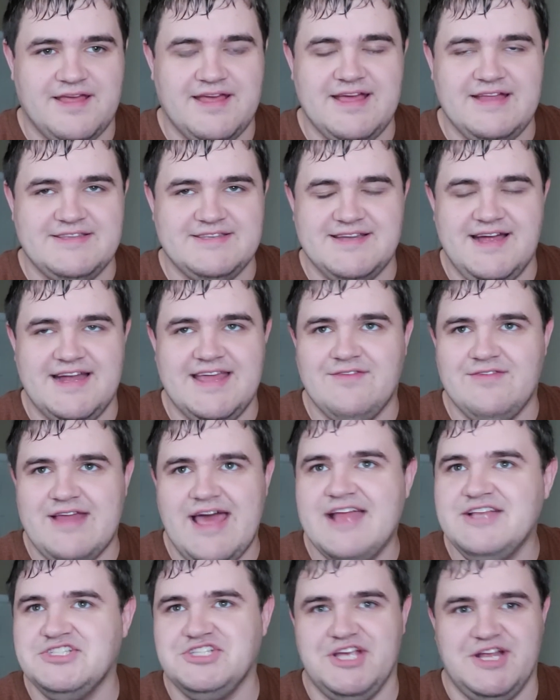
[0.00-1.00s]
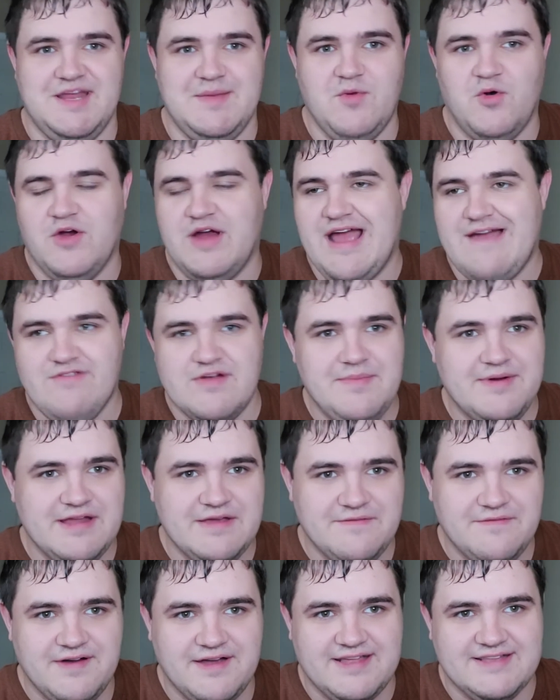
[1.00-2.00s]
It's not even edgy anymore. Everybody
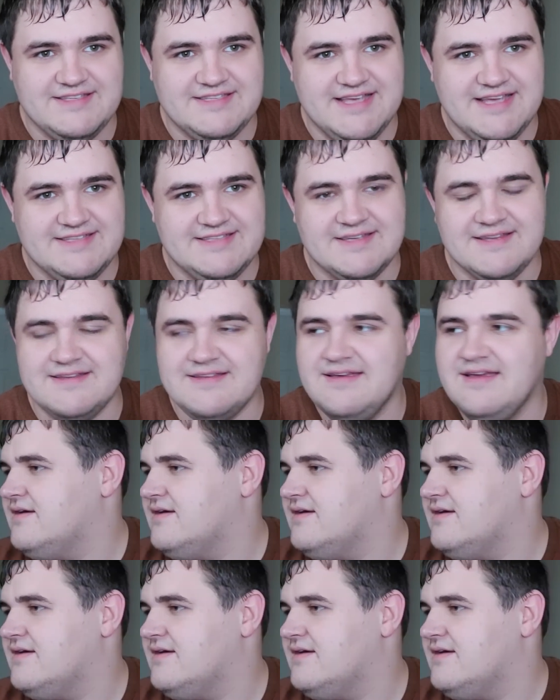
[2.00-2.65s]
fucking says it.